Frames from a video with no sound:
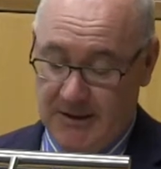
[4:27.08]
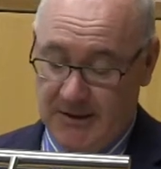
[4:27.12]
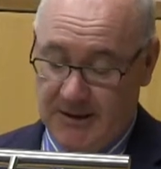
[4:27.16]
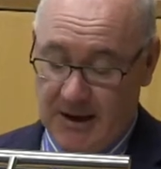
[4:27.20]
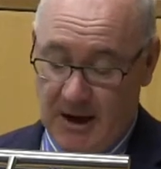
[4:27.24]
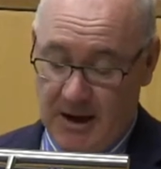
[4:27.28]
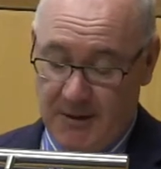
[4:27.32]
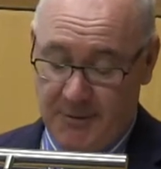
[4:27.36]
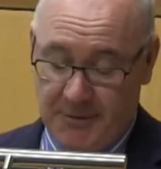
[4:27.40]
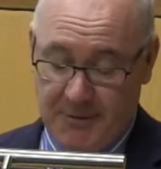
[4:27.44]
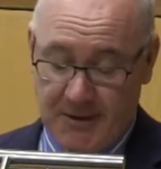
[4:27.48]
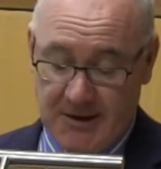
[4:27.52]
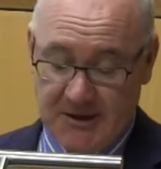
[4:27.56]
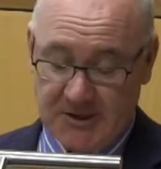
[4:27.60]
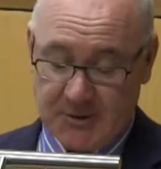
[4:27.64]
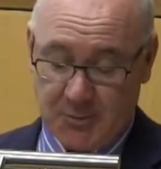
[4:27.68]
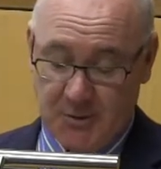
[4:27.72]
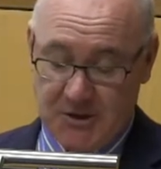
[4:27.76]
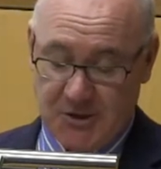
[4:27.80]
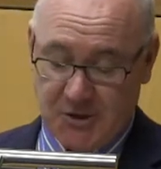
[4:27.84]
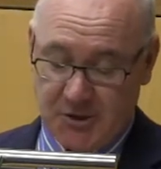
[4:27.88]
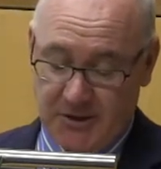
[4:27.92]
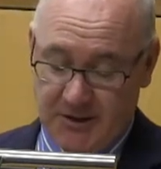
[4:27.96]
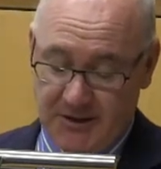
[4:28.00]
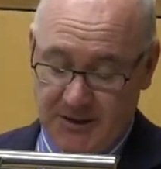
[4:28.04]
Kant thinks
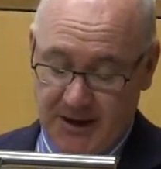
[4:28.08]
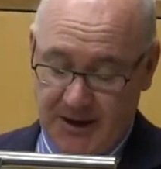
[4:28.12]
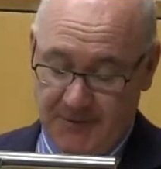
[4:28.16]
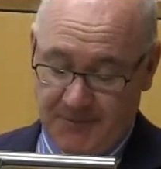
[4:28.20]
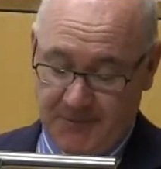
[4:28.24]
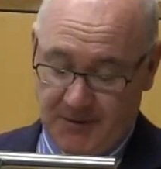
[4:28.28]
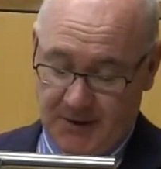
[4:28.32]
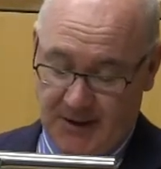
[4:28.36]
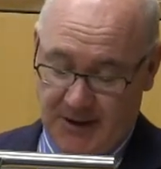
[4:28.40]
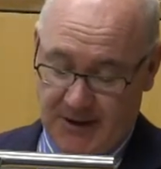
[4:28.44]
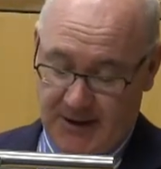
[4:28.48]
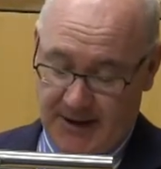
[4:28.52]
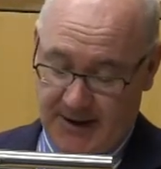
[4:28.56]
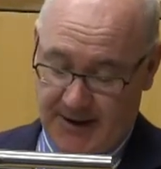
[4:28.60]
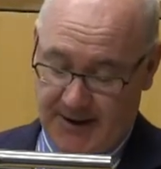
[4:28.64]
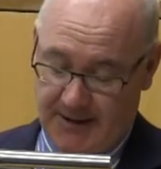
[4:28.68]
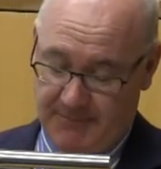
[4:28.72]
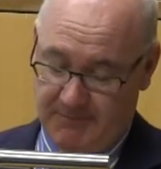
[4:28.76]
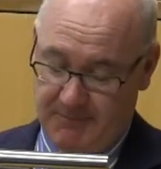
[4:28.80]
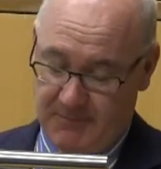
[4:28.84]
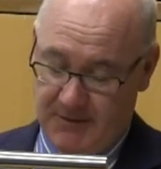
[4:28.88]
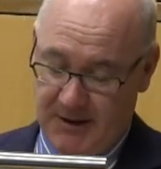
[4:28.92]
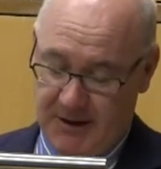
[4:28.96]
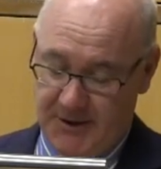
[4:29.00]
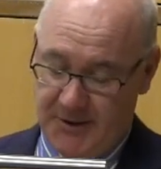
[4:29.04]
we should never lie,
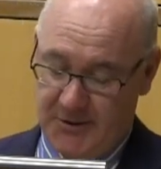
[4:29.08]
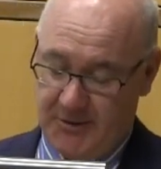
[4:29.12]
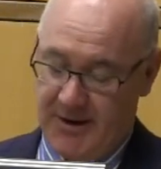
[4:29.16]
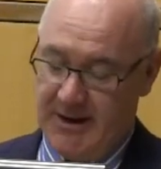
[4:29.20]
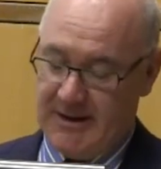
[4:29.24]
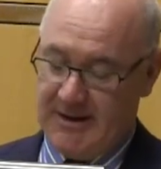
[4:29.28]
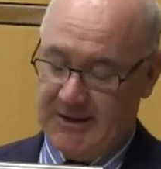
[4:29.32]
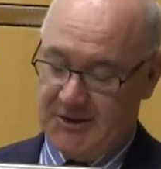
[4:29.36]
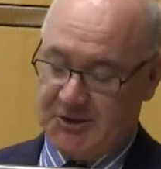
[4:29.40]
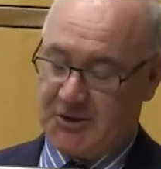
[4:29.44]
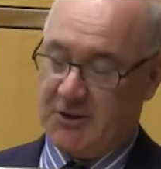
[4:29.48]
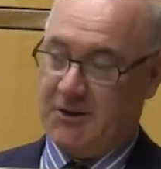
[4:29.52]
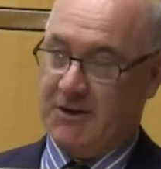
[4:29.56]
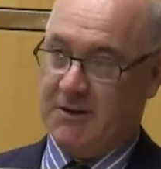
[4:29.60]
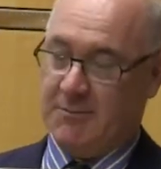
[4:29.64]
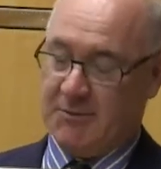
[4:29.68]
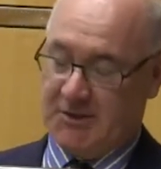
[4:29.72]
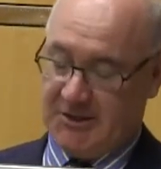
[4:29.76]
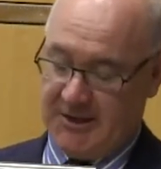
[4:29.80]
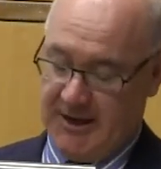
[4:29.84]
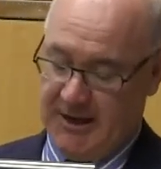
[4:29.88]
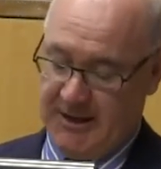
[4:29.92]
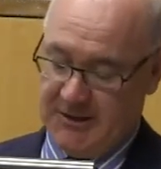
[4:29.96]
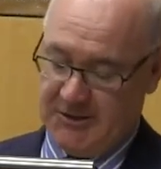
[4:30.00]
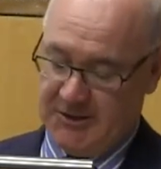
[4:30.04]
under any
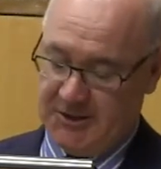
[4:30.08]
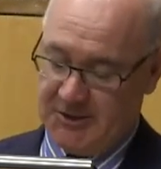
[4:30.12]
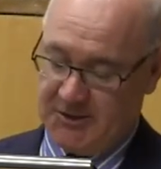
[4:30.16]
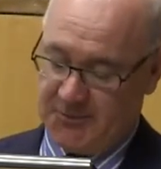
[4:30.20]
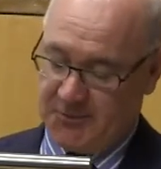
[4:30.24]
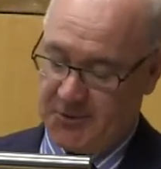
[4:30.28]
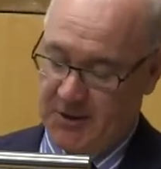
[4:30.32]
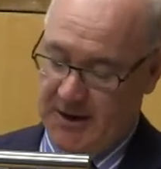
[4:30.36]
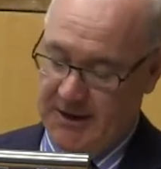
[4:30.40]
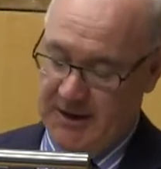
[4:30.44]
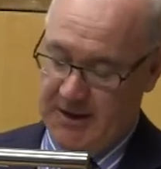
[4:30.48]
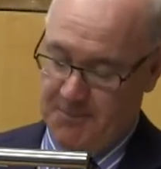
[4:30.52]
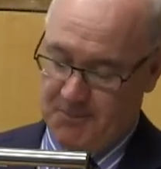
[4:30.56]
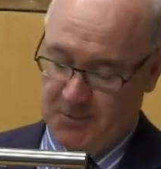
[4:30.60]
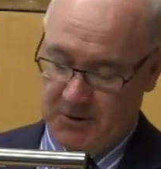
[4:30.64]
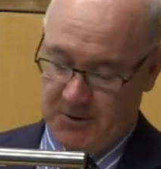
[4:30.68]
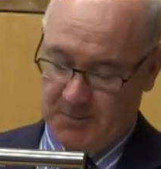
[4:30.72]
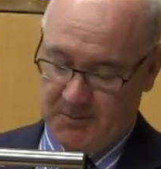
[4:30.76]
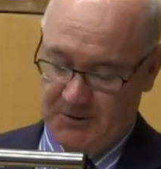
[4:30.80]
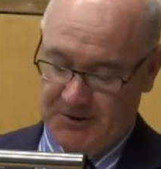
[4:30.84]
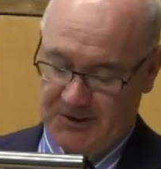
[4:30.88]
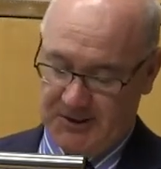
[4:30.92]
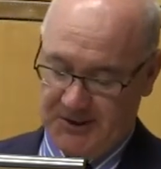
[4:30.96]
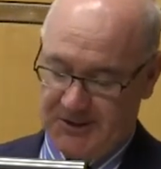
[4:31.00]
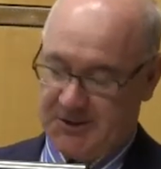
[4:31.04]
circumstances, for any
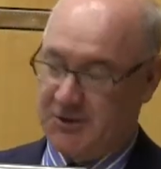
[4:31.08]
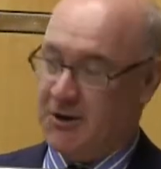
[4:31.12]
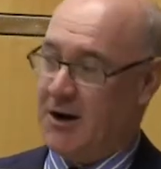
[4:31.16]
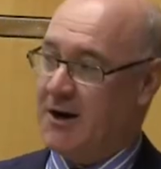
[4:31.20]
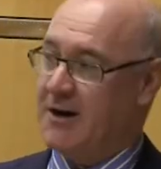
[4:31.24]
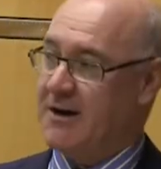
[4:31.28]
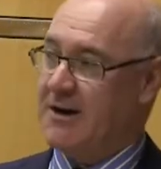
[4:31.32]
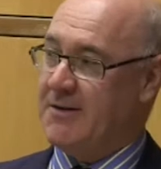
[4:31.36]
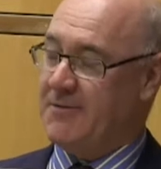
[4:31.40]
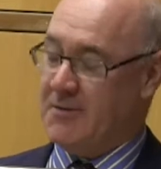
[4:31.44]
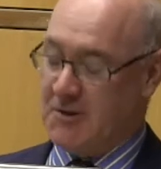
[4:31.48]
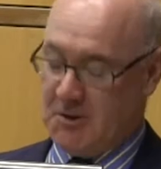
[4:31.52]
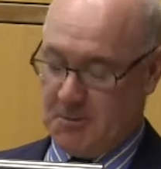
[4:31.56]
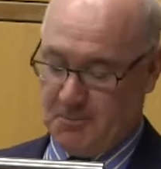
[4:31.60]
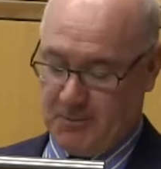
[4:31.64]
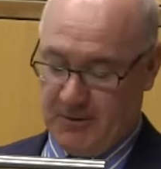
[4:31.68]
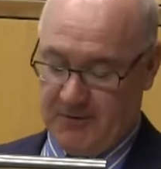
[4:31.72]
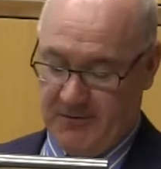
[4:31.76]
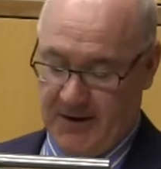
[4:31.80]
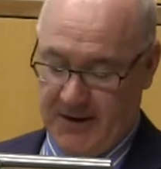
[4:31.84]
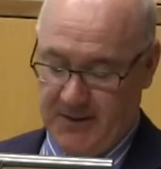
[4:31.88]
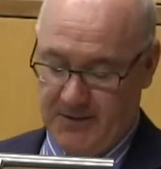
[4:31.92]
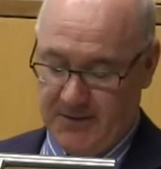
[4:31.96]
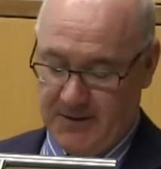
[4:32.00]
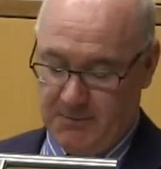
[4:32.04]
purposes, not even to
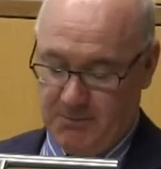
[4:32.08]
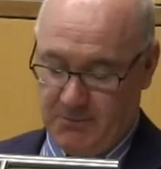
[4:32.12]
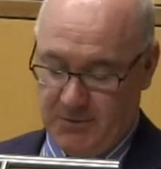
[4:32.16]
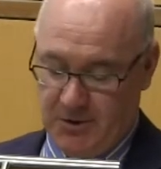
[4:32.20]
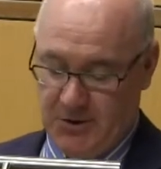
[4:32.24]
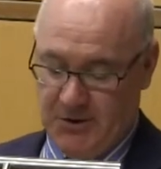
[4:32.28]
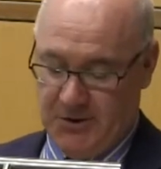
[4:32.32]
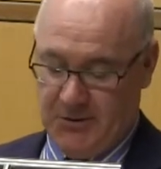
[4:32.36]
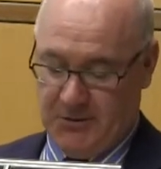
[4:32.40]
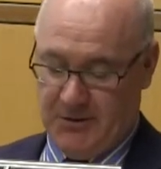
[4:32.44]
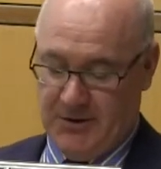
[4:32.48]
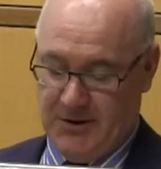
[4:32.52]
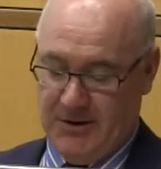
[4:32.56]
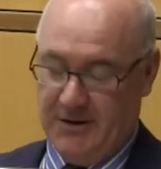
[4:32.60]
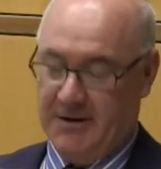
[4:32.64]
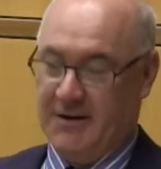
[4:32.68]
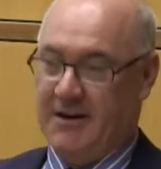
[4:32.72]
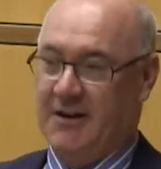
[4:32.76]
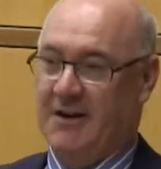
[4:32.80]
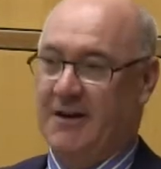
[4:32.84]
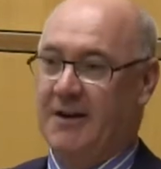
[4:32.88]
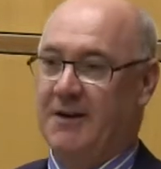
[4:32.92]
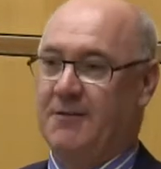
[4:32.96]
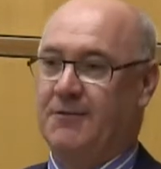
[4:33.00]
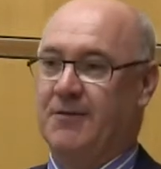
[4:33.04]
prevent the murderer
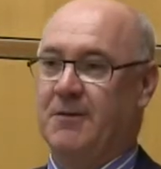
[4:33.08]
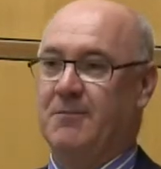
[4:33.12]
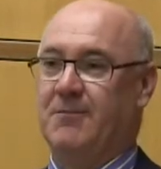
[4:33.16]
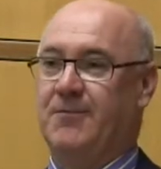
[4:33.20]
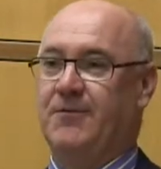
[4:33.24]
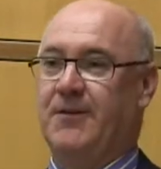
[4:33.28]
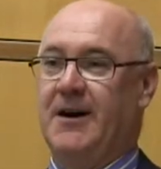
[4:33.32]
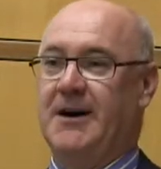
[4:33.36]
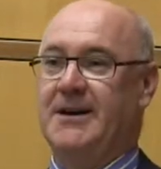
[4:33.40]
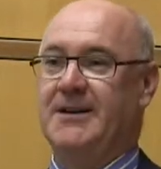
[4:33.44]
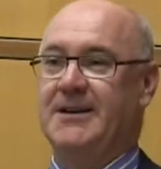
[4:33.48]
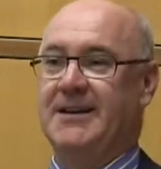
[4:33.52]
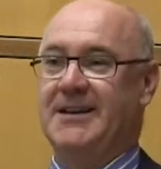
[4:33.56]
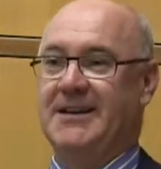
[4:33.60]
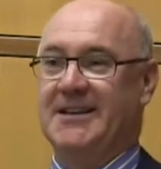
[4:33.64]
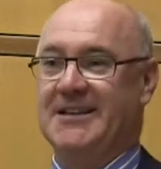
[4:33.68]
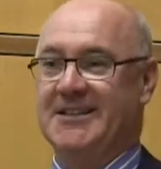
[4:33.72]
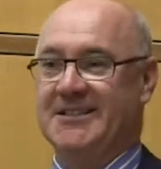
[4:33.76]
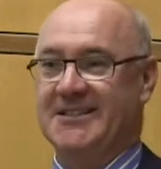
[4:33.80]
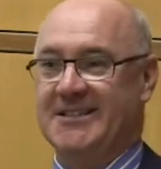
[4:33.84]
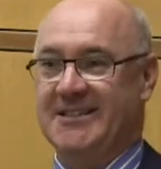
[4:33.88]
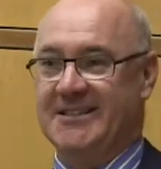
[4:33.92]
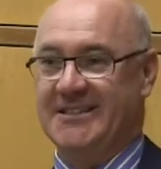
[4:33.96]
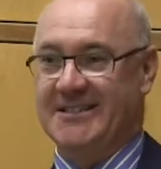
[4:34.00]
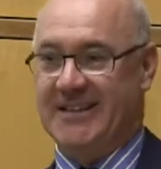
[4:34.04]
from finding
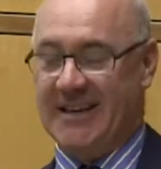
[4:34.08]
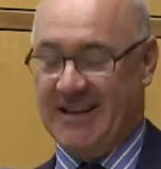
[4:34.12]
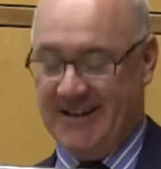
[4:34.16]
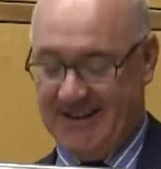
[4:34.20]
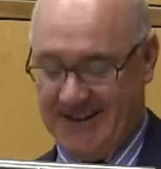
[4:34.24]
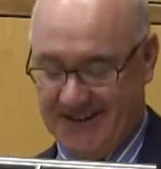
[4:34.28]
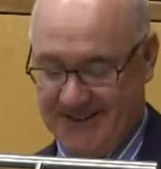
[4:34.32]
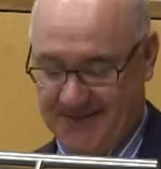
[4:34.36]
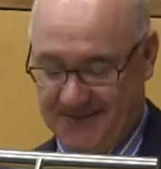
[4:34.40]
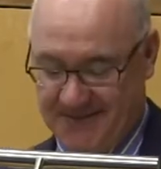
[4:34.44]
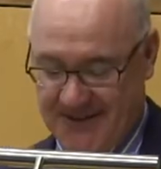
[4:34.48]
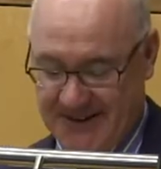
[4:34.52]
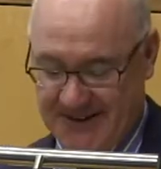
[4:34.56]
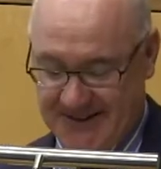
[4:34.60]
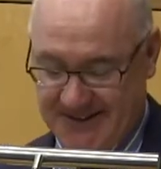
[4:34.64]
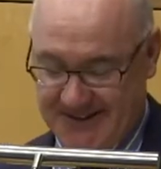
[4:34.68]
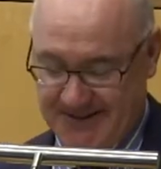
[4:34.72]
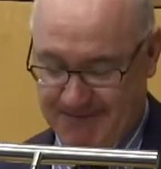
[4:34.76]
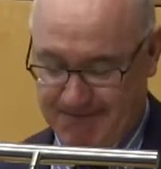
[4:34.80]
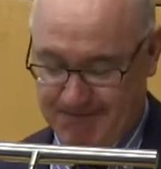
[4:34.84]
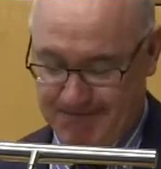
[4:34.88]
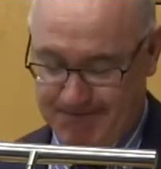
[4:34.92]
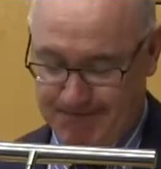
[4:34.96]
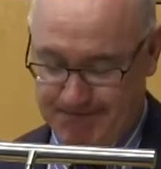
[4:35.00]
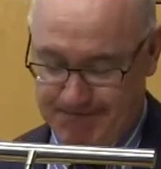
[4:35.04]
his intended
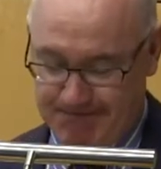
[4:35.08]
victim.